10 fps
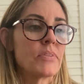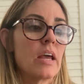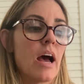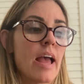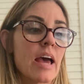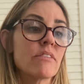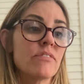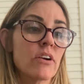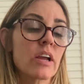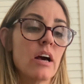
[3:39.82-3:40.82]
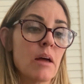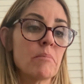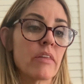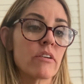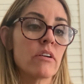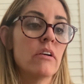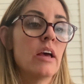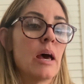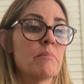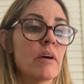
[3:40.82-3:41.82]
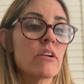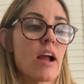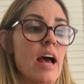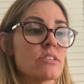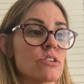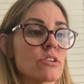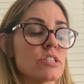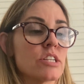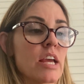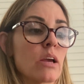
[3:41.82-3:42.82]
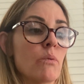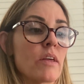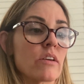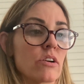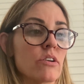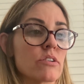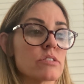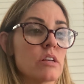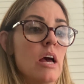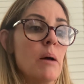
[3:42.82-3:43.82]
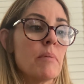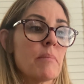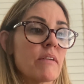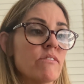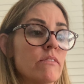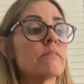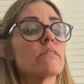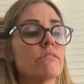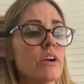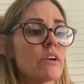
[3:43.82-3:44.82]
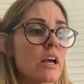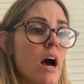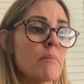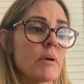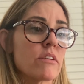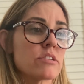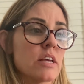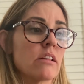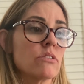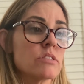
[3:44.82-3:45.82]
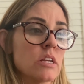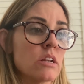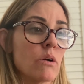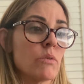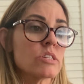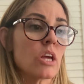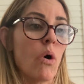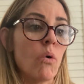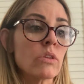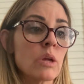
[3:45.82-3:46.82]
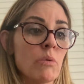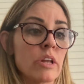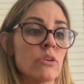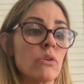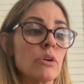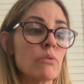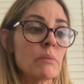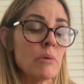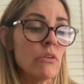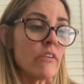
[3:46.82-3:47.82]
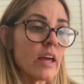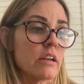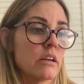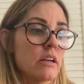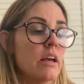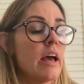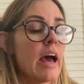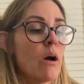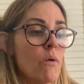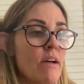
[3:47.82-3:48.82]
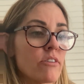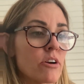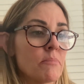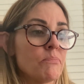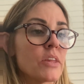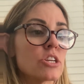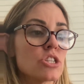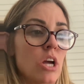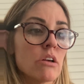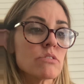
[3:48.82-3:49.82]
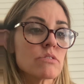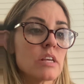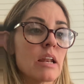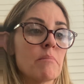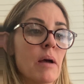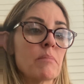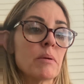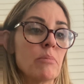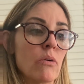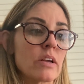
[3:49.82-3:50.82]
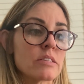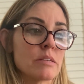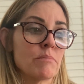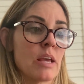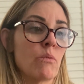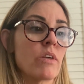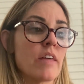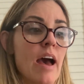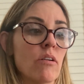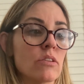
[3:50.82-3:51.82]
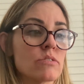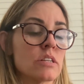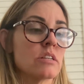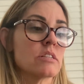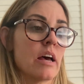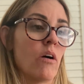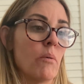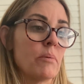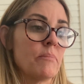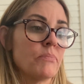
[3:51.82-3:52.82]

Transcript: I had a fairy godmother, and Mother asked her to take away the curse, but my fairy godmother said Lucinda was the only one who could remove it. However, she also said it might be broken someday without Lucinda's help.